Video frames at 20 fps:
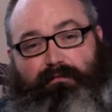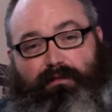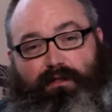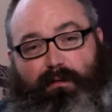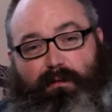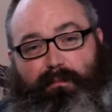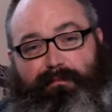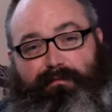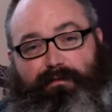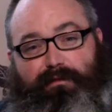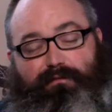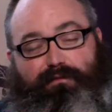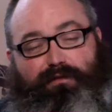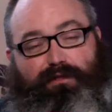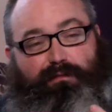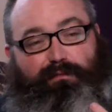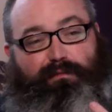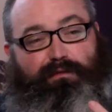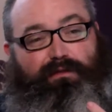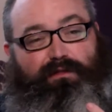Copperfield,
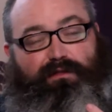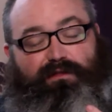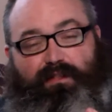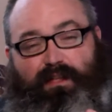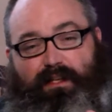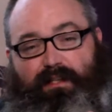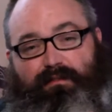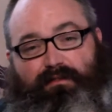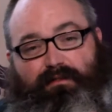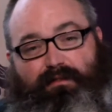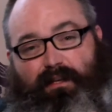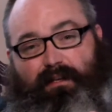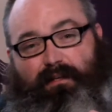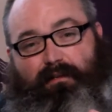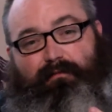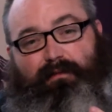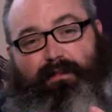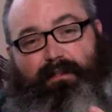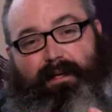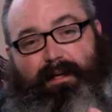she was a scene
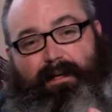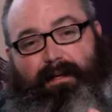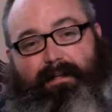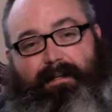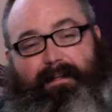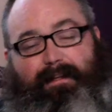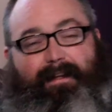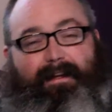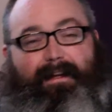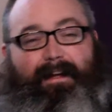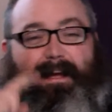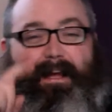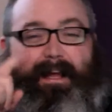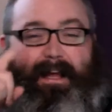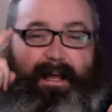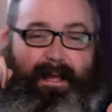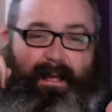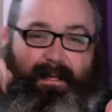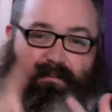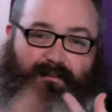stealer in that.
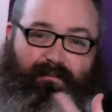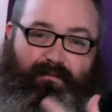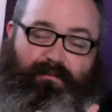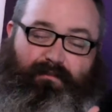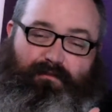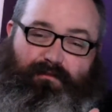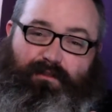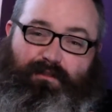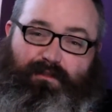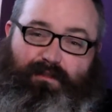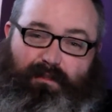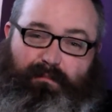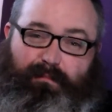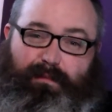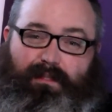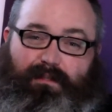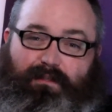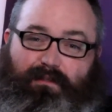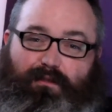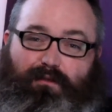And she's going to
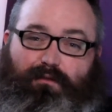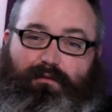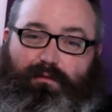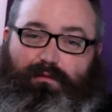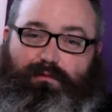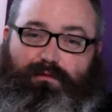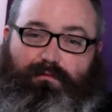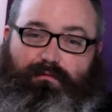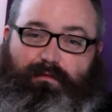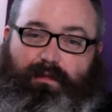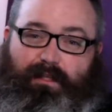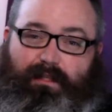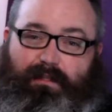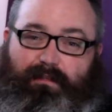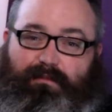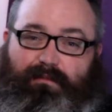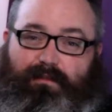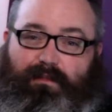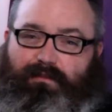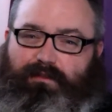be in the new Lord of the
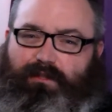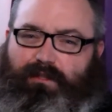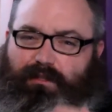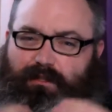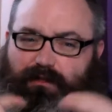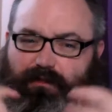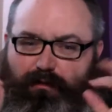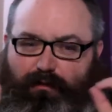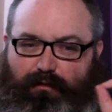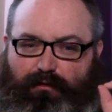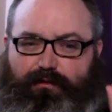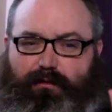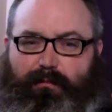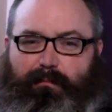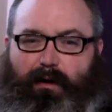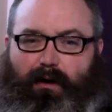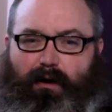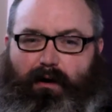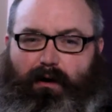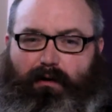Rings, and she just looks the
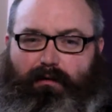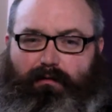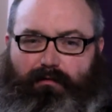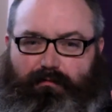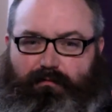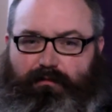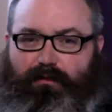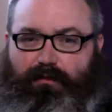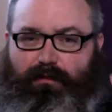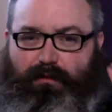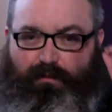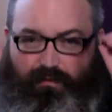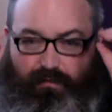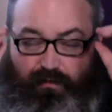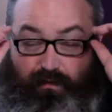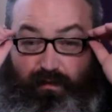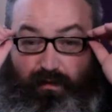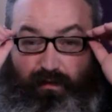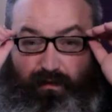part. She looks like